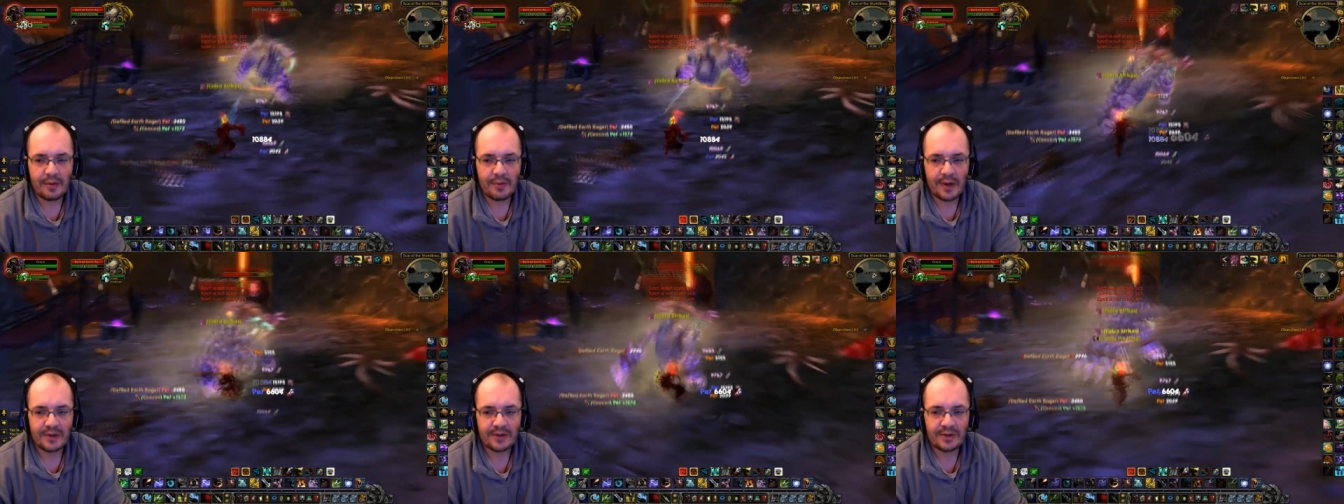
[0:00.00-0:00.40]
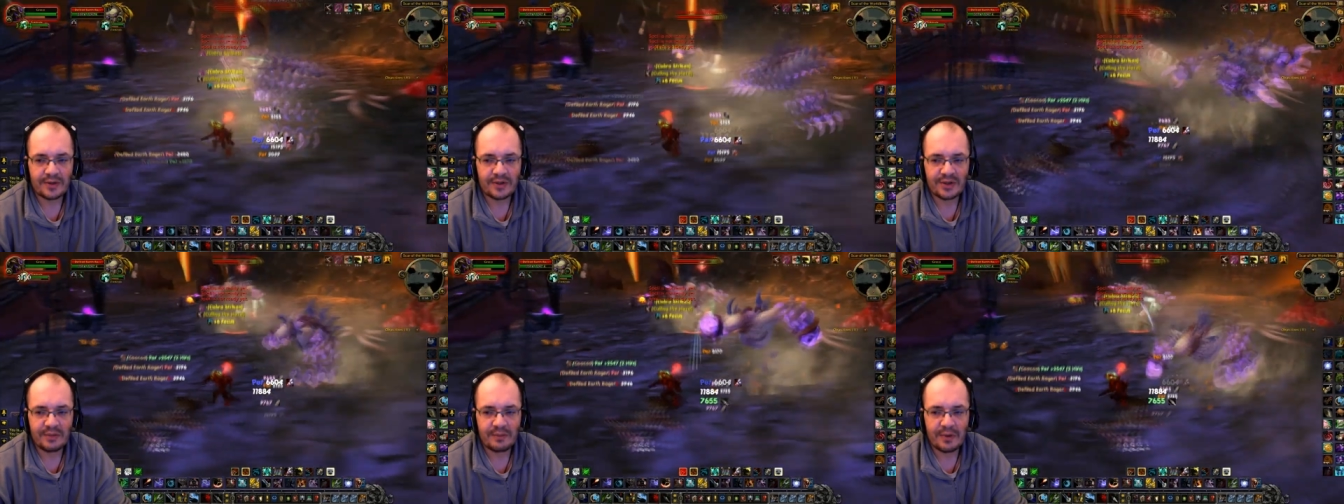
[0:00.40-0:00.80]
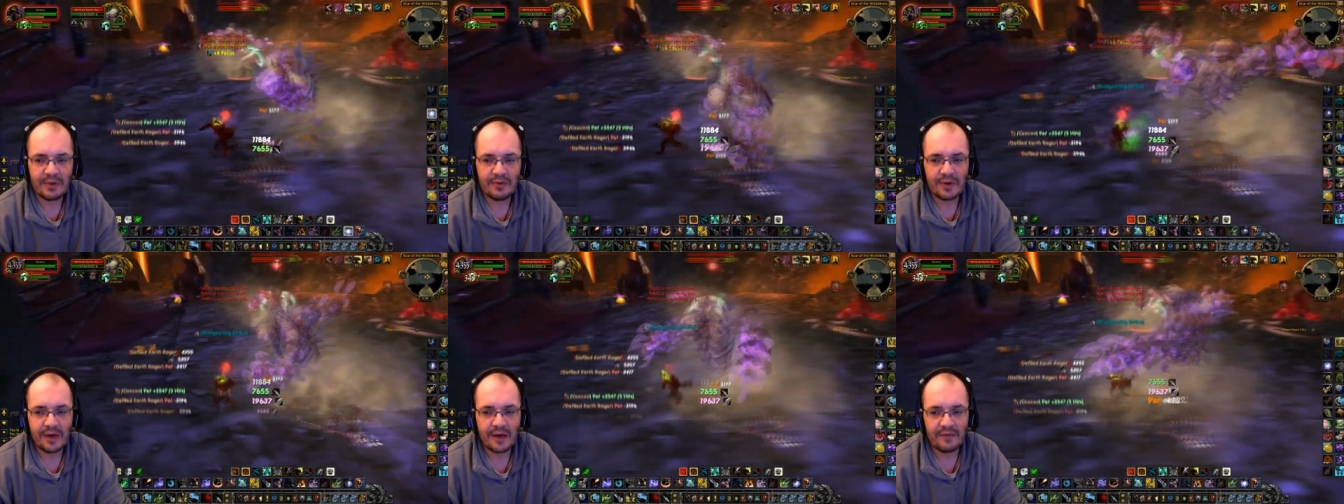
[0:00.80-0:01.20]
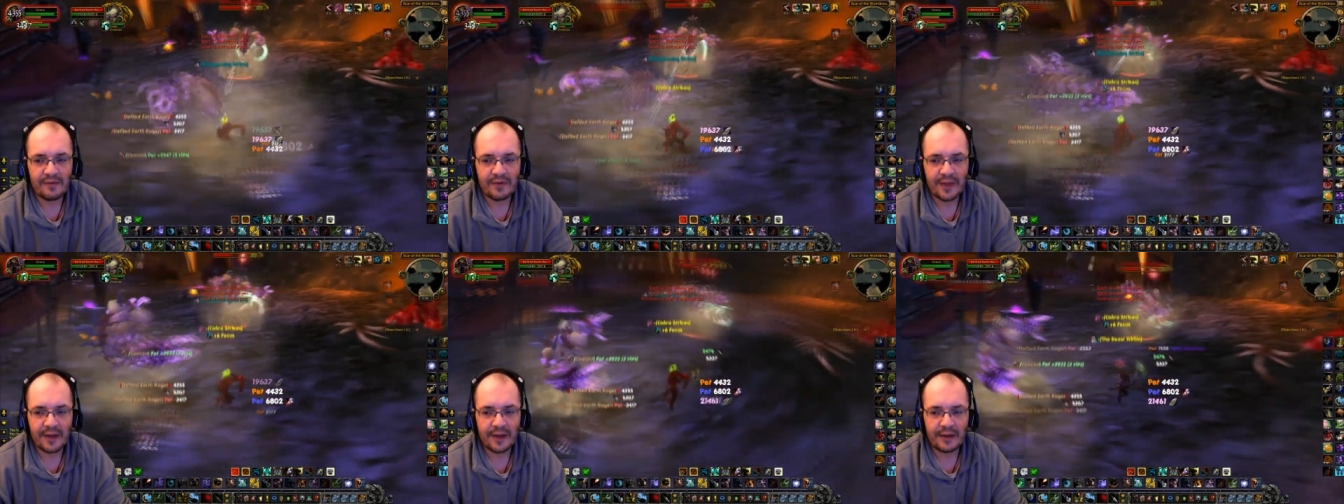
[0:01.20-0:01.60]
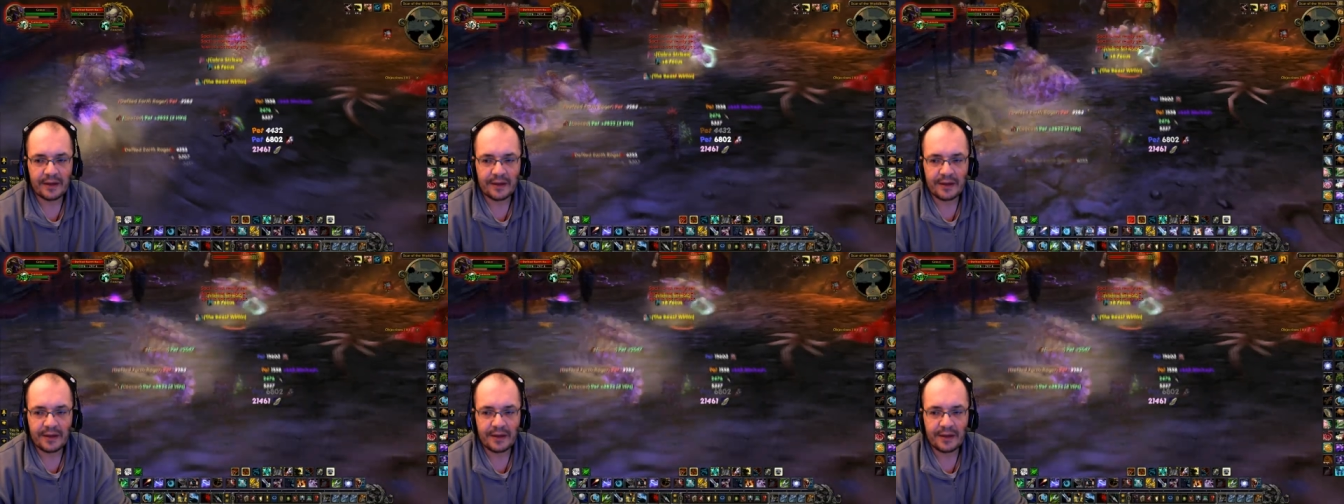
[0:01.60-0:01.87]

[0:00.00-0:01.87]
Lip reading: Right, so just keep a lookout for that.